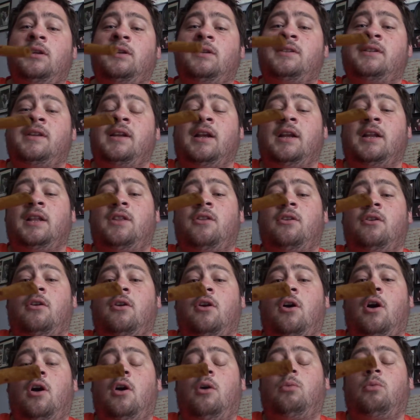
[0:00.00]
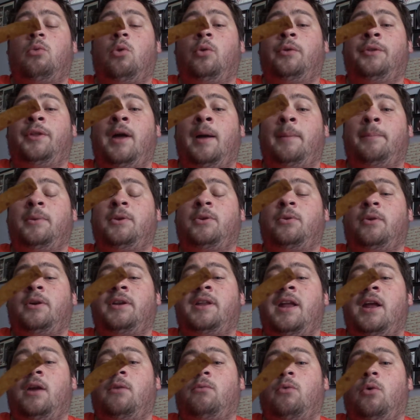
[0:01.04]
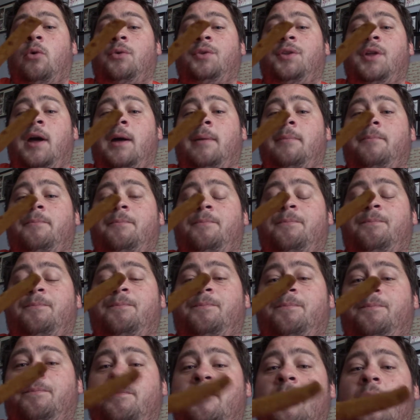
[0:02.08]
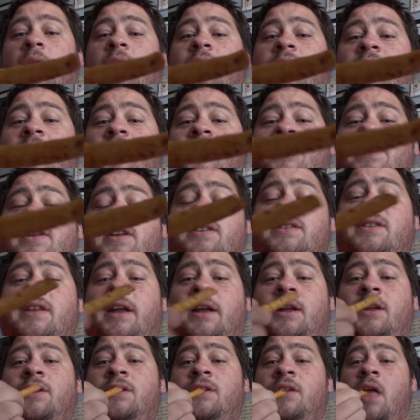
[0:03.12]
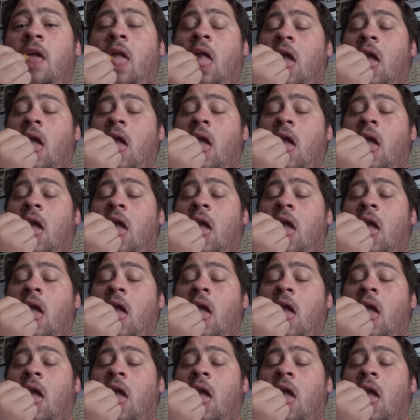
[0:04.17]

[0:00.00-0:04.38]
See, they're all rolled up. Tortilla rolled up. The seasoning.